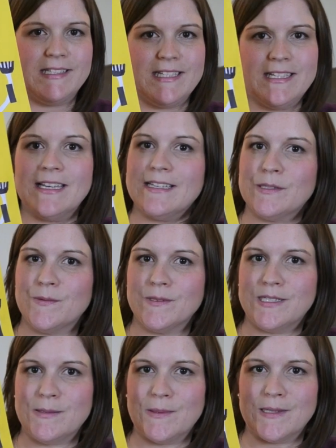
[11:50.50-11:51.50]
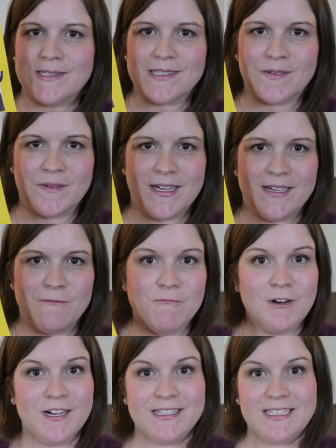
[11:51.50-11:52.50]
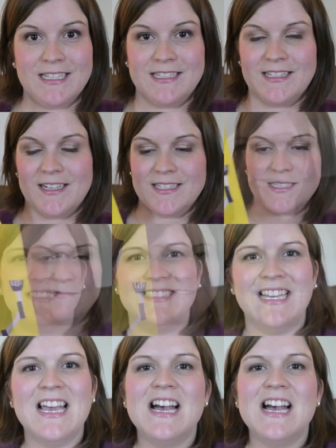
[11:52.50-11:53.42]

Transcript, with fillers: Z is for zebra is a great word to end on as well.